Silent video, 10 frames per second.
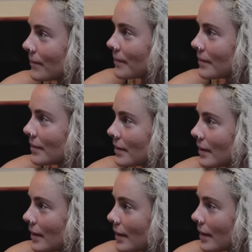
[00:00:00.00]

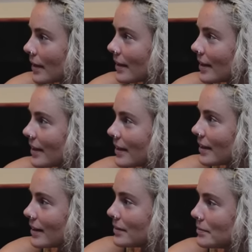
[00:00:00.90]

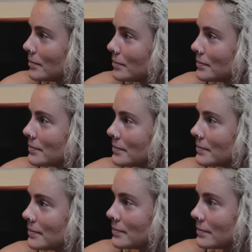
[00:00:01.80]

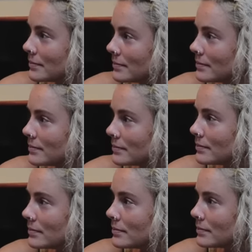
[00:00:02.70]

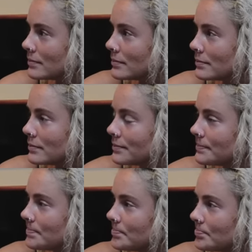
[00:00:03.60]

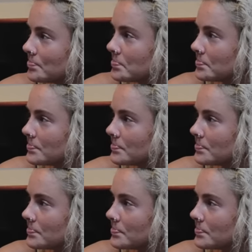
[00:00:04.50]
(silent)